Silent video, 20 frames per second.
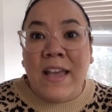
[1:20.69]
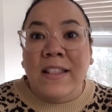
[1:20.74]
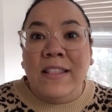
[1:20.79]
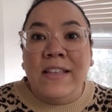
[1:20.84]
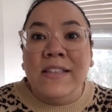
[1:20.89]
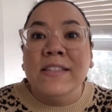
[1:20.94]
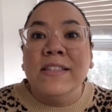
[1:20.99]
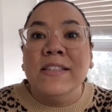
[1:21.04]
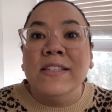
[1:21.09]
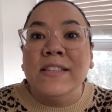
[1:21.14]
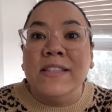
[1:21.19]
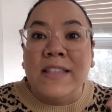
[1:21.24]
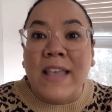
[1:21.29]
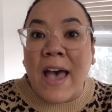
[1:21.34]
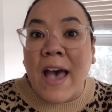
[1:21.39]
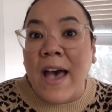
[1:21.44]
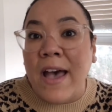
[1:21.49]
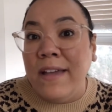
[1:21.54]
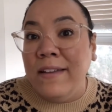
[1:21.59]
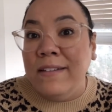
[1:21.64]
This is
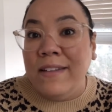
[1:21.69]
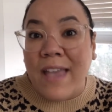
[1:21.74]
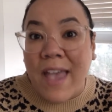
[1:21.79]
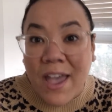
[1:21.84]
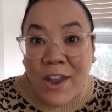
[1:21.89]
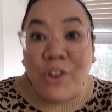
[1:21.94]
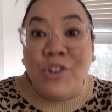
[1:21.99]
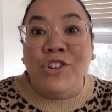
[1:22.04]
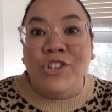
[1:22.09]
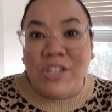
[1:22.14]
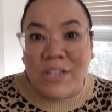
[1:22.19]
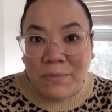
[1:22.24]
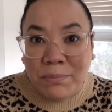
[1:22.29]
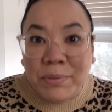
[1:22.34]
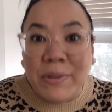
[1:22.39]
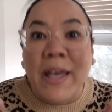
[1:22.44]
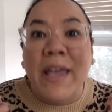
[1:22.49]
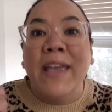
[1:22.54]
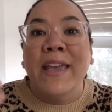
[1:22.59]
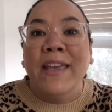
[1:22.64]
that energy
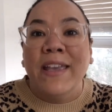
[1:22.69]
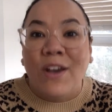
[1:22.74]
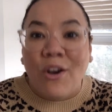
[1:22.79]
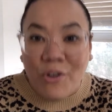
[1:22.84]
playing